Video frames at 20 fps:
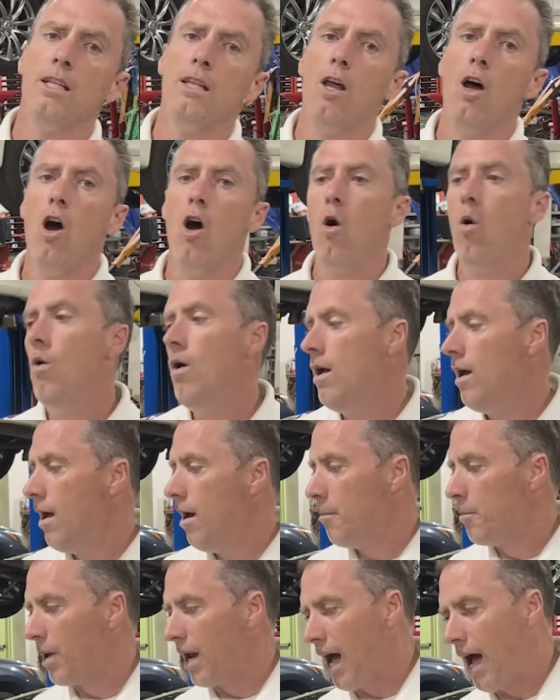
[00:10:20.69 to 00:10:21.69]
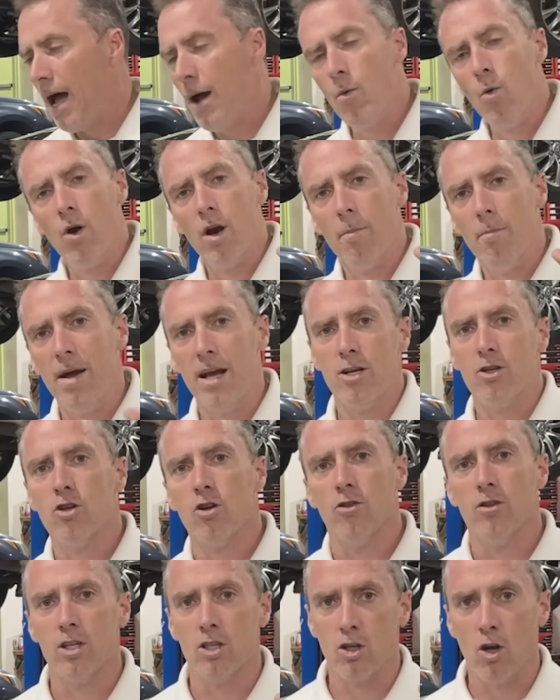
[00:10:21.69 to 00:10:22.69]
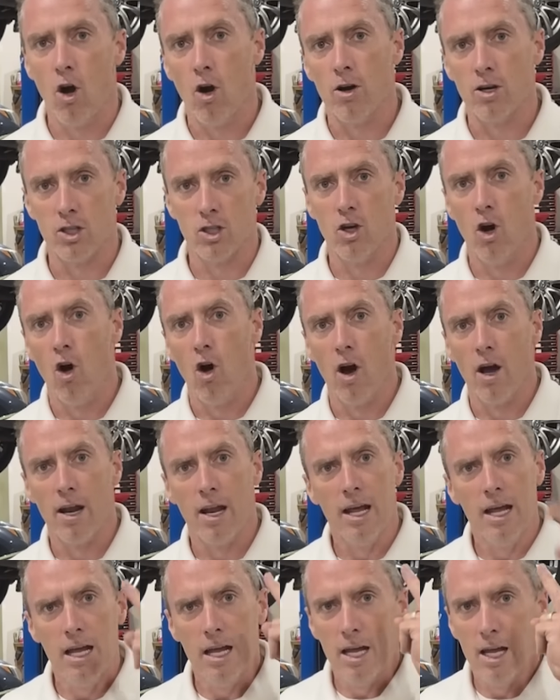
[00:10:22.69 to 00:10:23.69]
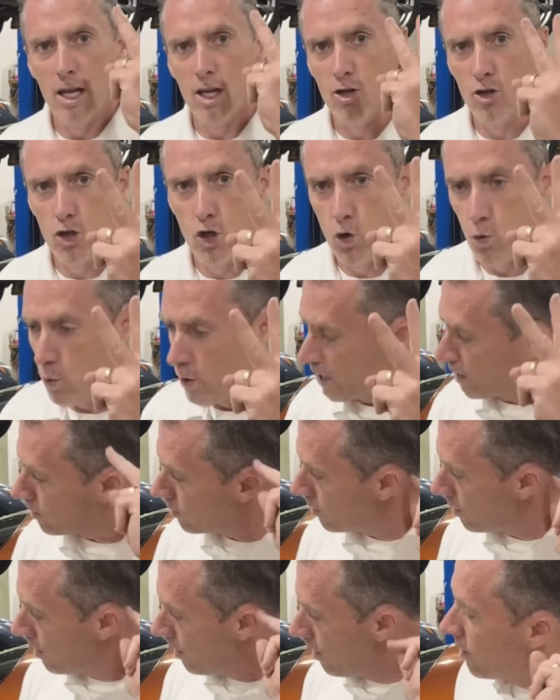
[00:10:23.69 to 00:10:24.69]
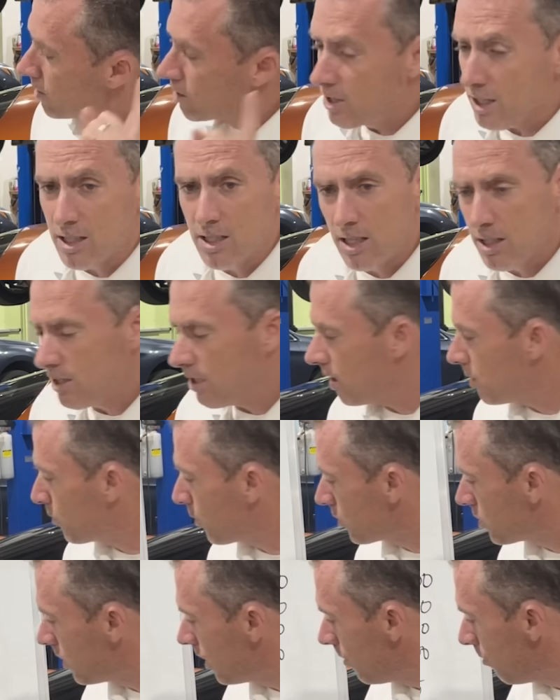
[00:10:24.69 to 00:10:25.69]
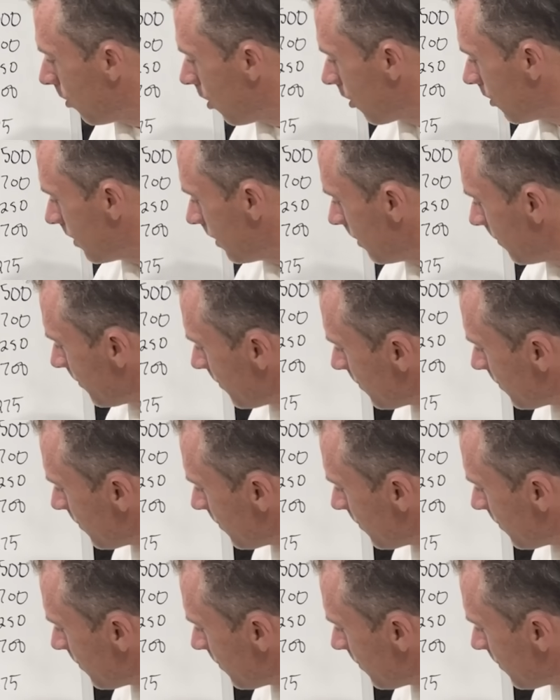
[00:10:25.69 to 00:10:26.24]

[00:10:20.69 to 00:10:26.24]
low, but I wanna make sure this car is gone in 2 weeks. 66% of market